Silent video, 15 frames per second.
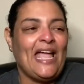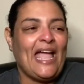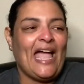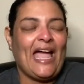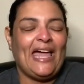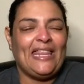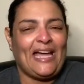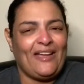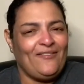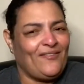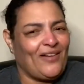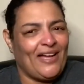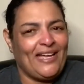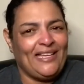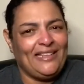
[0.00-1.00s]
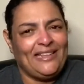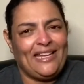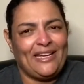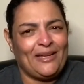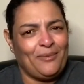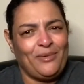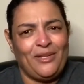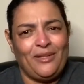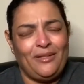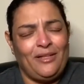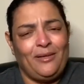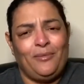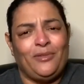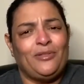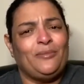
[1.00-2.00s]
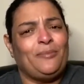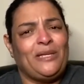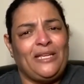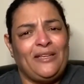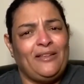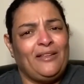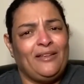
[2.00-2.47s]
And I find that community to be